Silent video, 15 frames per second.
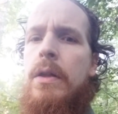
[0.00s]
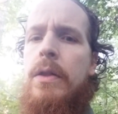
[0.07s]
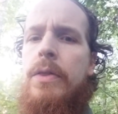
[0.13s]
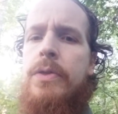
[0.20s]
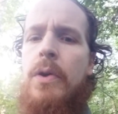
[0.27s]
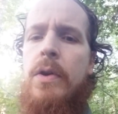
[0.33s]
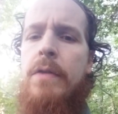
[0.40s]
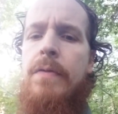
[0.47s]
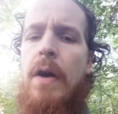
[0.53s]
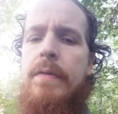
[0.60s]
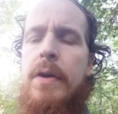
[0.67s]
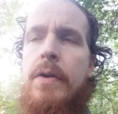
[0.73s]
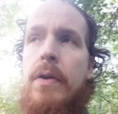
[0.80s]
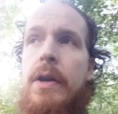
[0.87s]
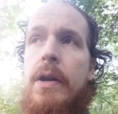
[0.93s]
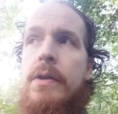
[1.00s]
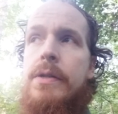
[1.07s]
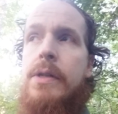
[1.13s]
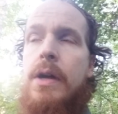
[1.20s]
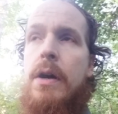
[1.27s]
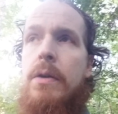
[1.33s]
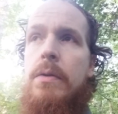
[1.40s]
3,500 years
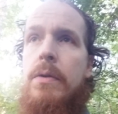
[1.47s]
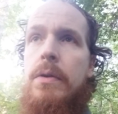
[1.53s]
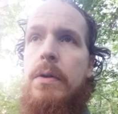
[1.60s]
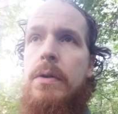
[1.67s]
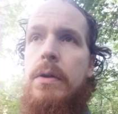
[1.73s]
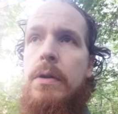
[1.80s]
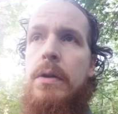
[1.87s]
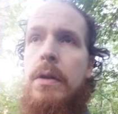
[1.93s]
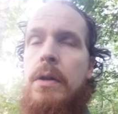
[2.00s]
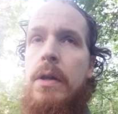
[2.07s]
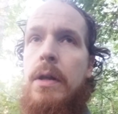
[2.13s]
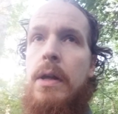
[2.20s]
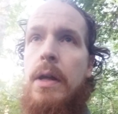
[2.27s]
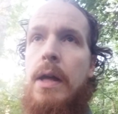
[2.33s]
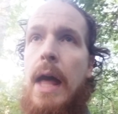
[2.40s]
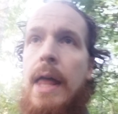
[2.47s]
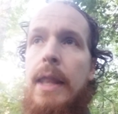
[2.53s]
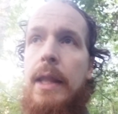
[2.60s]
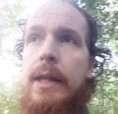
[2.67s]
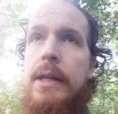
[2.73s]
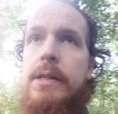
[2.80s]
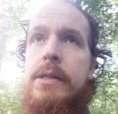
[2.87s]
ago, at
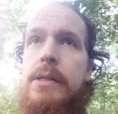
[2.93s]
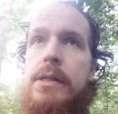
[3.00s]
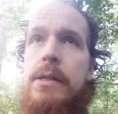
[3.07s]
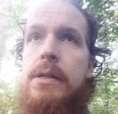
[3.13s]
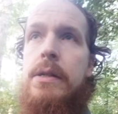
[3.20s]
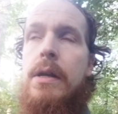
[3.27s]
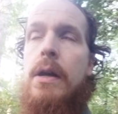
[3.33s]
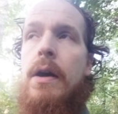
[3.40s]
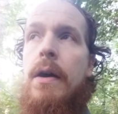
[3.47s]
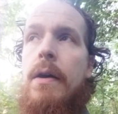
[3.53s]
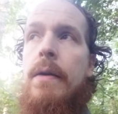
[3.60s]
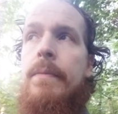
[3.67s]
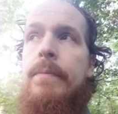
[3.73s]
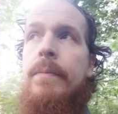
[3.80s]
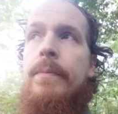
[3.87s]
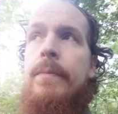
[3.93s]
least. Arkat,